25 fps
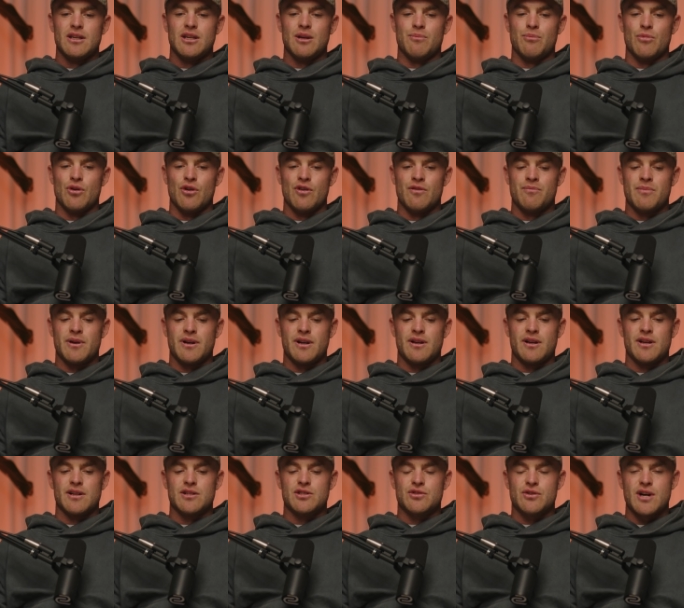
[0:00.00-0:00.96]
your movement
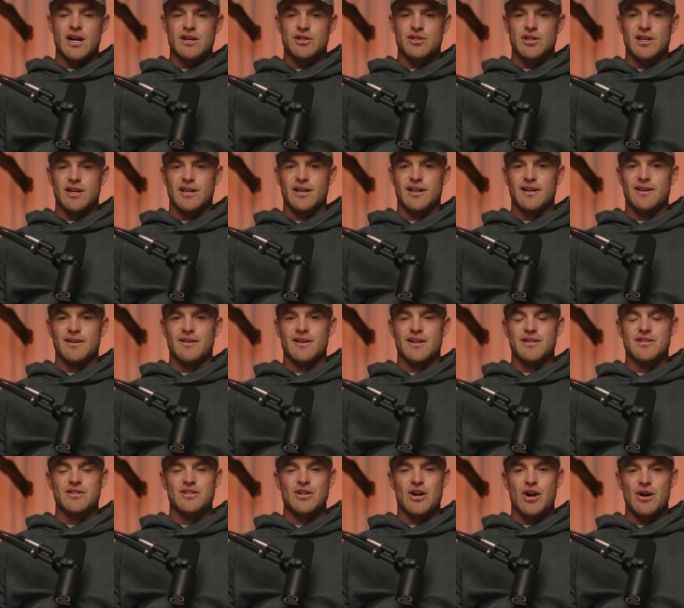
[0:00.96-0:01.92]
and your stretching. And
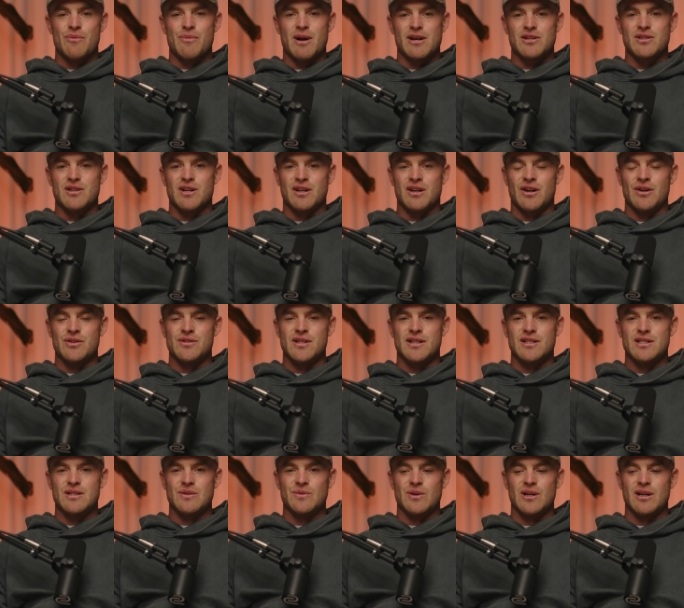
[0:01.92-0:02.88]
there's so much that goes
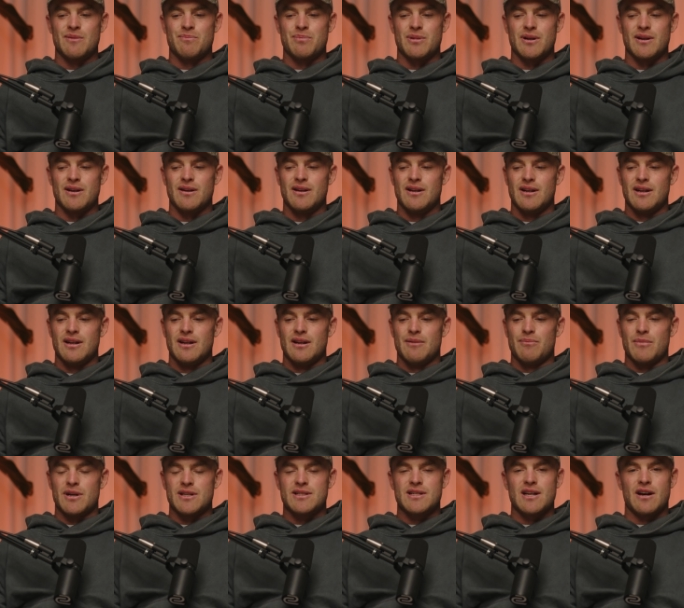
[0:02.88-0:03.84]
into it. But
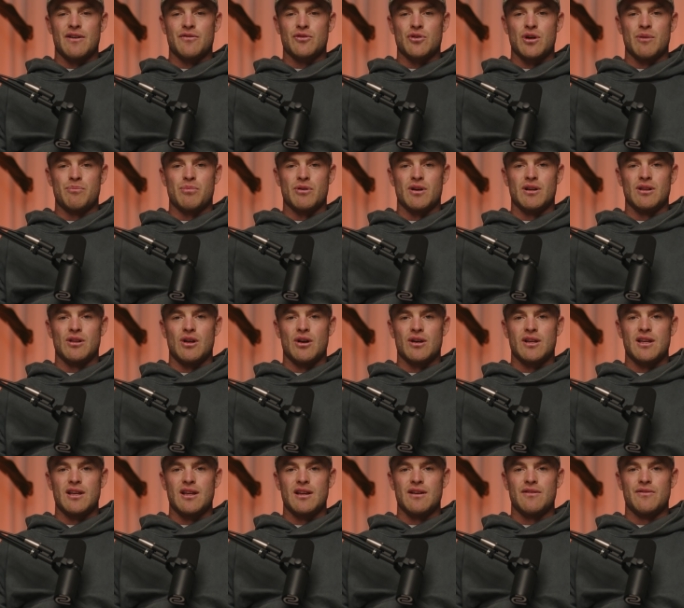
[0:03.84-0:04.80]
myself, Cripper and
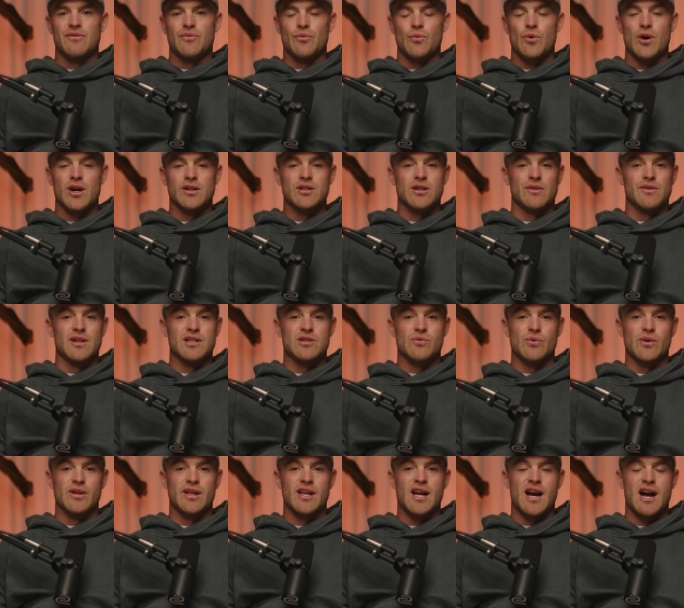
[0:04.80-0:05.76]
Lockie have worked on this
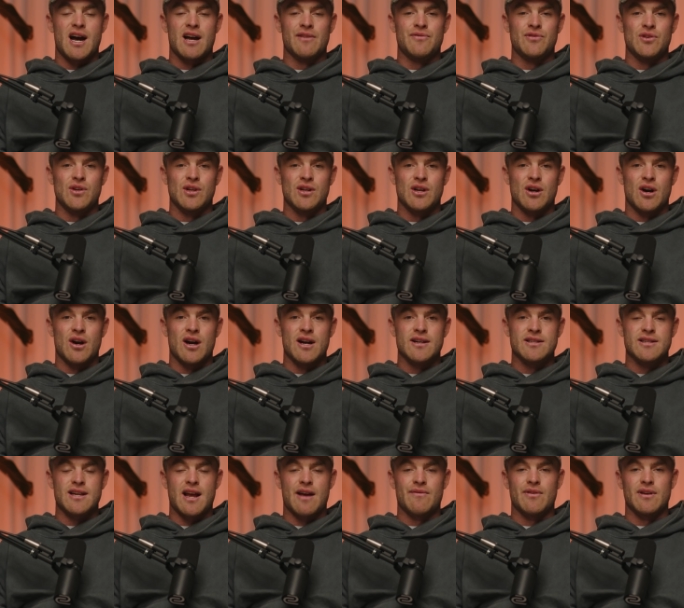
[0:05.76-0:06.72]
really hard for you
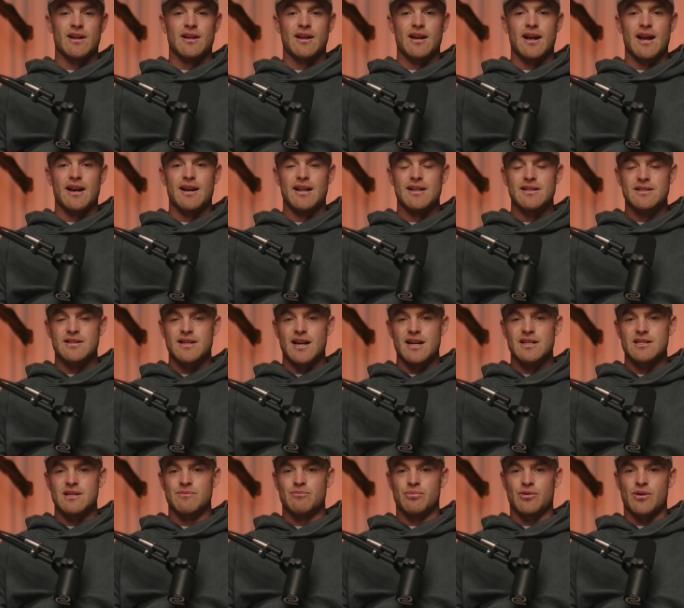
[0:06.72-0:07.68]
guys, having an
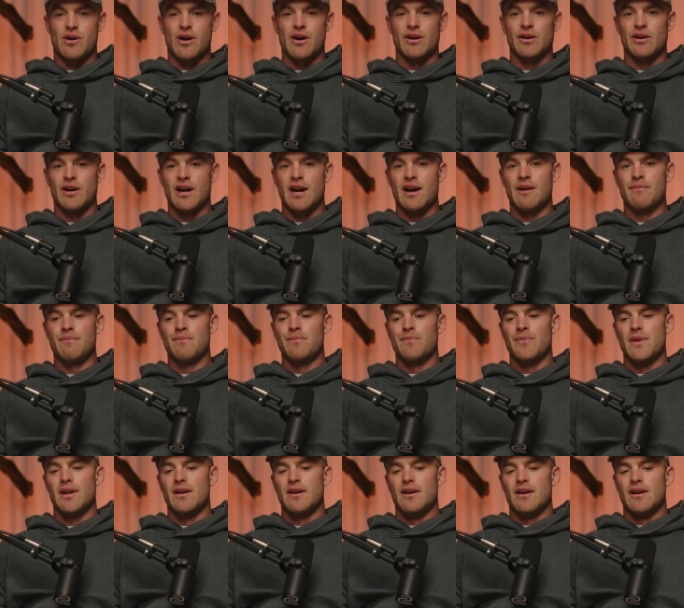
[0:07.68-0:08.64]
in-season program
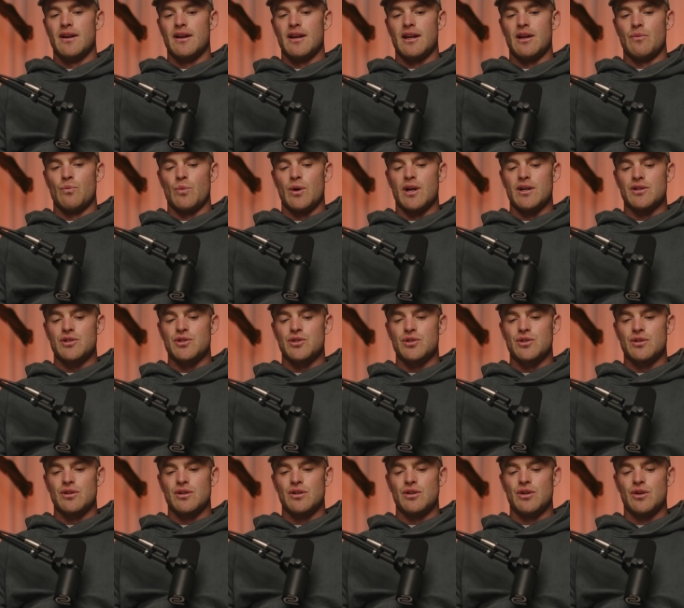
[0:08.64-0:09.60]
in
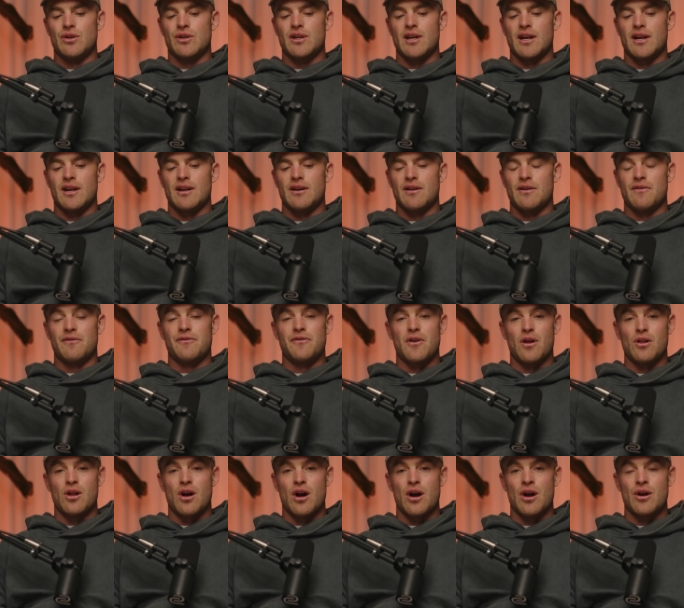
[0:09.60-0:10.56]
which you can
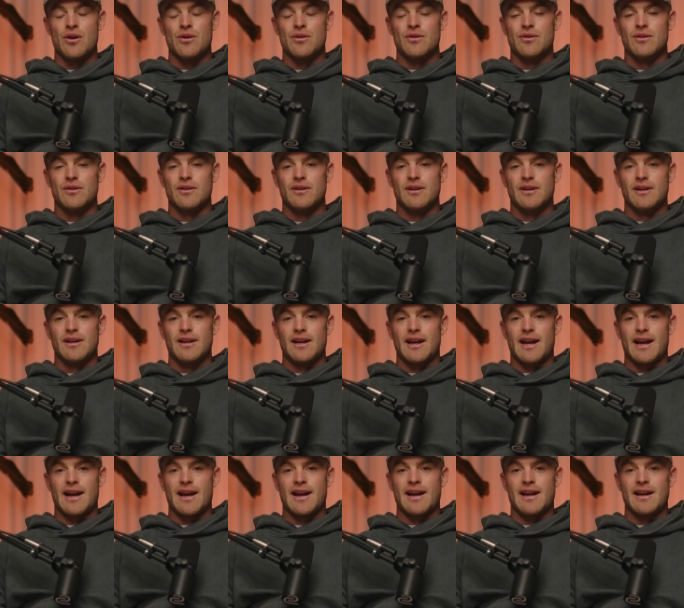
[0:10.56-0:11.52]
follow
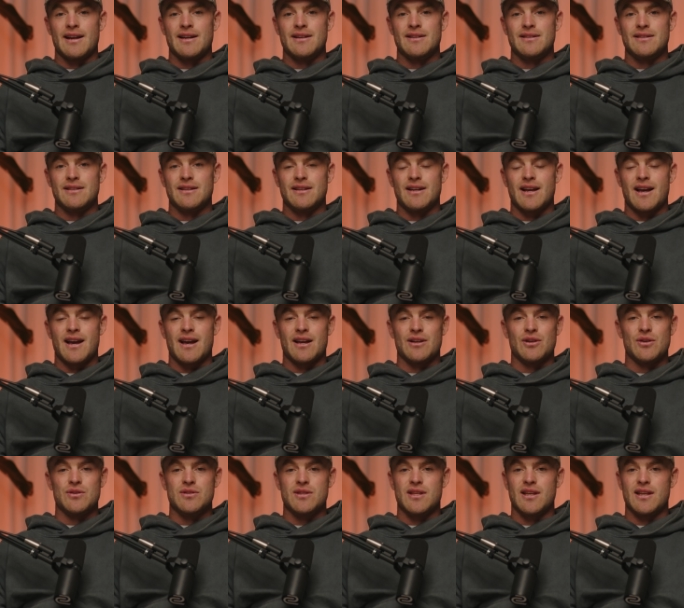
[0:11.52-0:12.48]
and
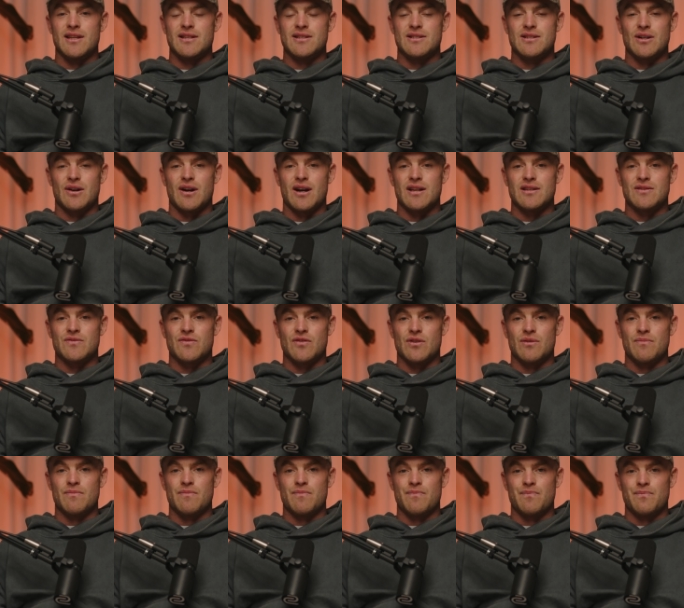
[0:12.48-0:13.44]
use the insights
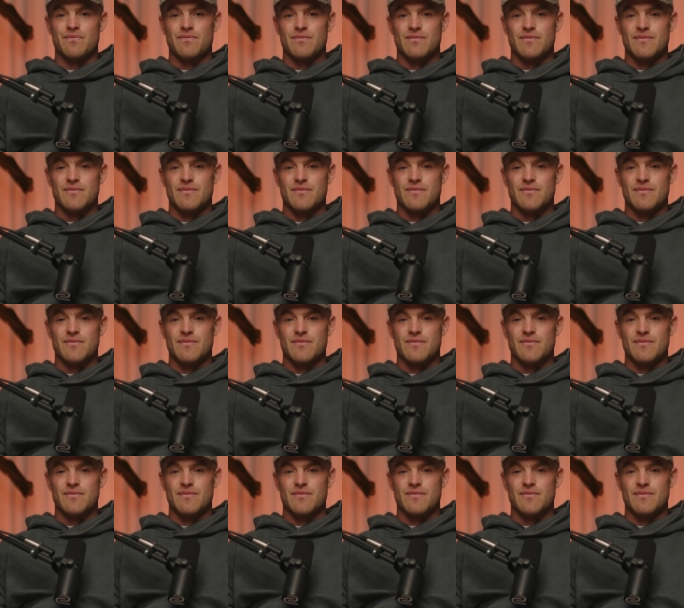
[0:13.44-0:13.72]
from